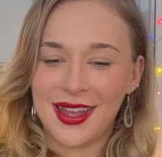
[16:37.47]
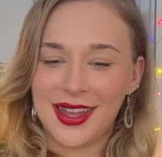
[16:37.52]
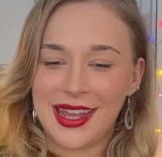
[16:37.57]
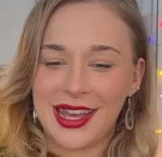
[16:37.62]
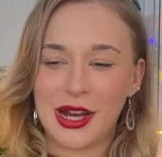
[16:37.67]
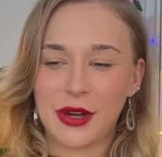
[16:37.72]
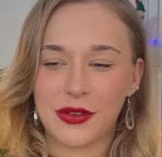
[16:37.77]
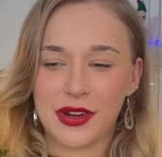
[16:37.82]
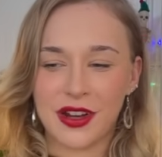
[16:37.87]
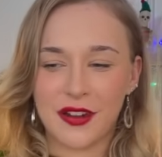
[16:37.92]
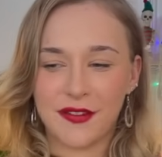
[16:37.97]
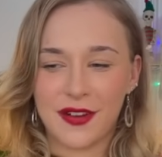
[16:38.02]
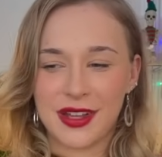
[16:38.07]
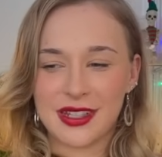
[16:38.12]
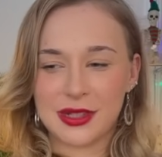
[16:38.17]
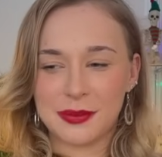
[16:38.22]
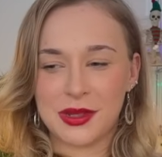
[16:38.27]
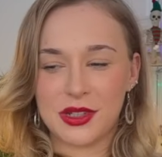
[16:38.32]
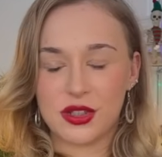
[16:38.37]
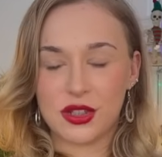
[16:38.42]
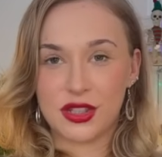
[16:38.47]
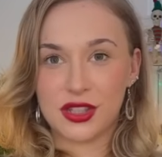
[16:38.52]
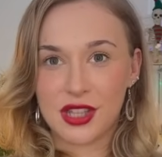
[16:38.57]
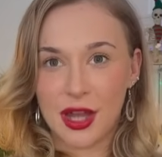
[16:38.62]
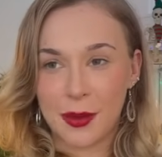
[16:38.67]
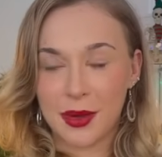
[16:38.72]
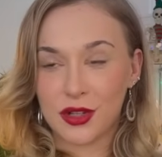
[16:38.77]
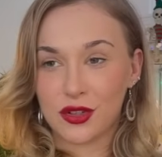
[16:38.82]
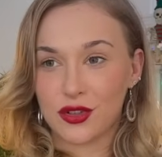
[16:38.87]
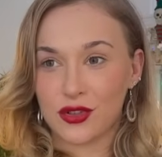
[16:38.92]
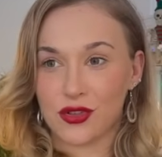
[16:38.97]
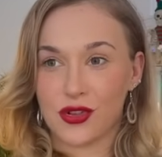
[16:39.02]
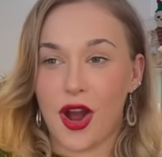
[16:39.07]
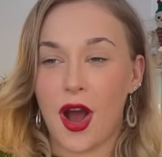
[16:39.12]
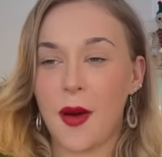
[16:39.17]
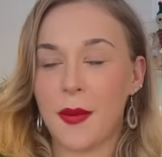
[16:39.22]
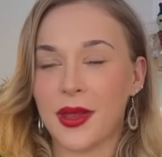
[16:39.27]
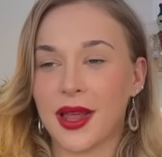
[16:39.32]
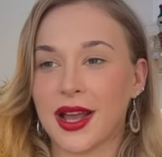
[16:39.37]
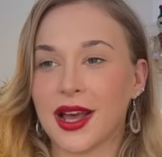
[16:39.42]
hill really fast and makes your stomach
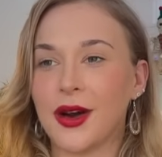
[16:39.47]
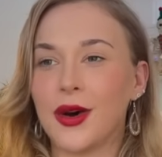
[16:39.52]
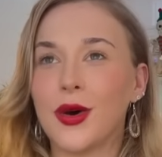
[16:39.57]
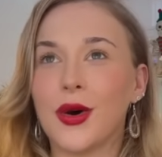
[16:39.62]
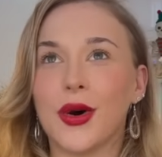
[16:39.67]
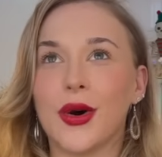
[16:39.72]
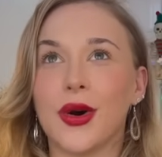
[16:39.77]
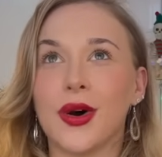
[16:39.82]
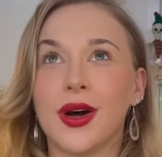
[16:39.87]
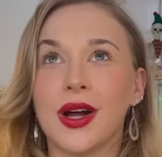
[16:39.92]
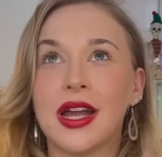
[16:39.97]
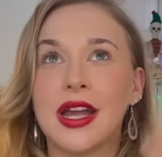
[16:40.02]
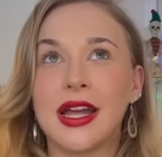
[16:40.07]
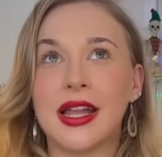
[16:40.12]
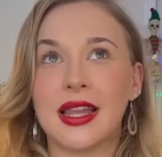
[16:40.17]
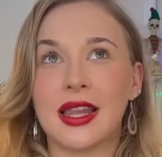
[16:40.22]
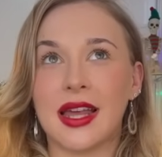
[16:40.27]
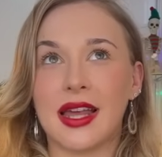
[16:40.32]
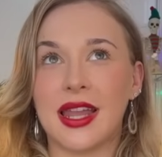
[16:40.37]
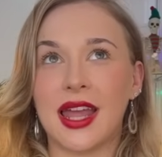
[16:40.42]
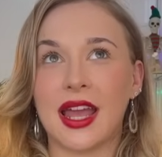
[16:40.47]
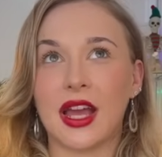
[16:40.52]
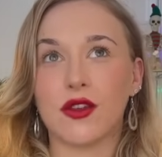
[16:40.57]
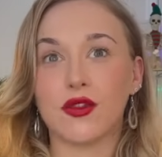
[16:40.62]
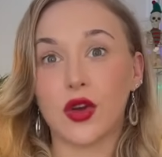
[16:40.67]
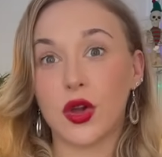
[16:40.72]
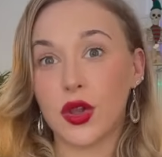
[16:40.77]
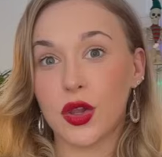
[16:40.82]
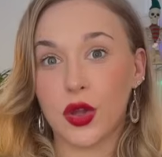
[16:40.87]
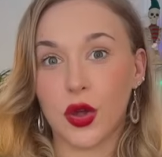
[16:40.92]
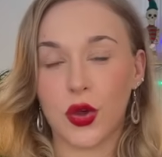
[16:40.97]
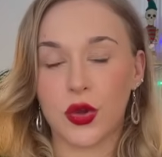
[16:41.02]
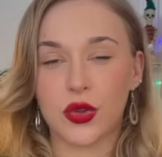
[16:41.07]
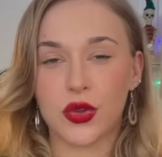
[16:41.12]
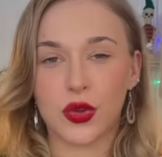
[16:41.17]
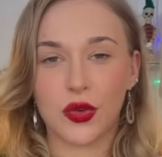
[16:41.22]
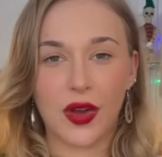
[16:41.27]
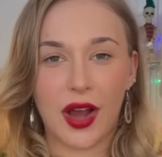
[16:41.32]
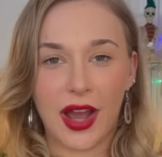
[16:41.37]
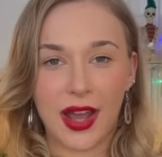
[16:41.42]
drop, like, oh, like a roller
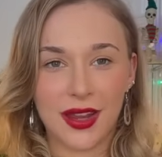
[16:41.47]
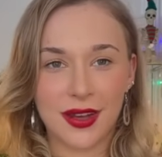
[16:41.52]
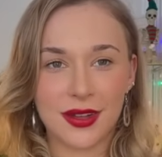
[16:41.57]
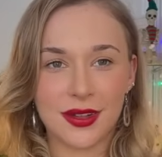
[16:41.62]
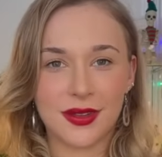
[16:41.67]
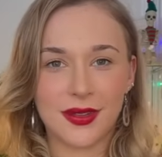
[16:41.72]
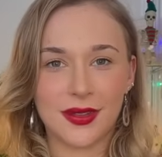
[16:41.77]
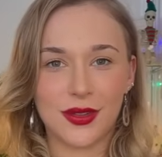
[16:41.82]
coaster ride.